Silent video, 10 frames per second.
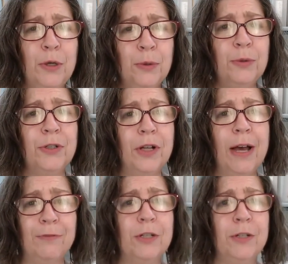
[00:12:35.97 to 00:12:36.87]
you still
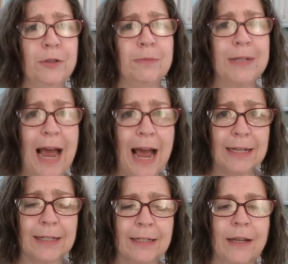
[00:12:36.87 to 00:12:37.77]
have to do some
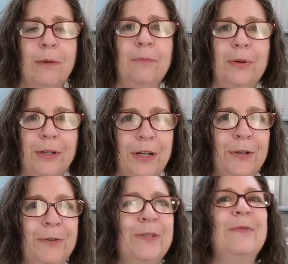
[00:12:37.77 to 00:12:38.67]
tasks and
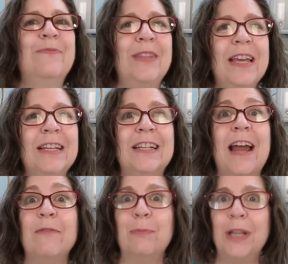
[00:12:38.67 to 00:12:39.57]
produce some things and
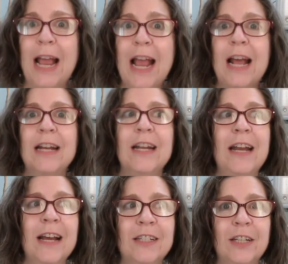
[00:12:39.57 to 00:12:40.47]
have a plan
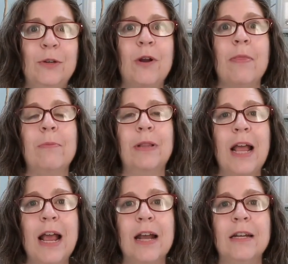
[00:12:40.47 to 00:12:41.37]
and execute on the
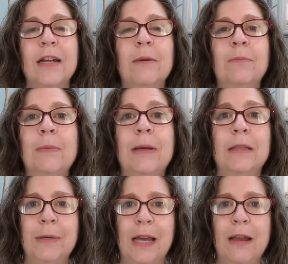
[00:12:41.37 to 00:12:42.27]
plan and
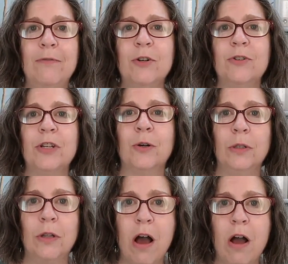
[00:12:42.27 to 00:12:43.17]
implement the behaviors that go
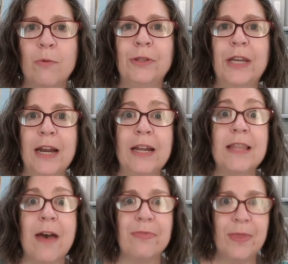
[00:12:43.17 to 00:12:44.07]
along with getting
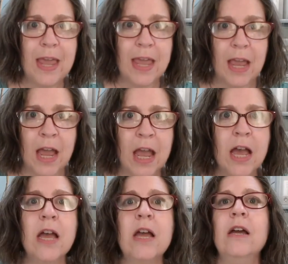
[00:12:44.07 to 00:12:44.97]
that thing,
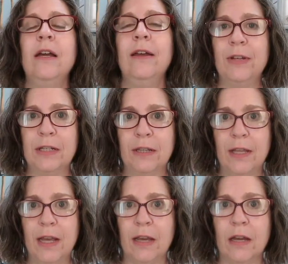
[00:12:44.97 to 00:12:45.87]
if it's a
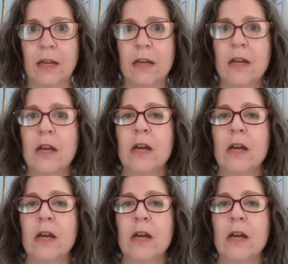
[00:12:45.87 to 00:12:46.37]
thing.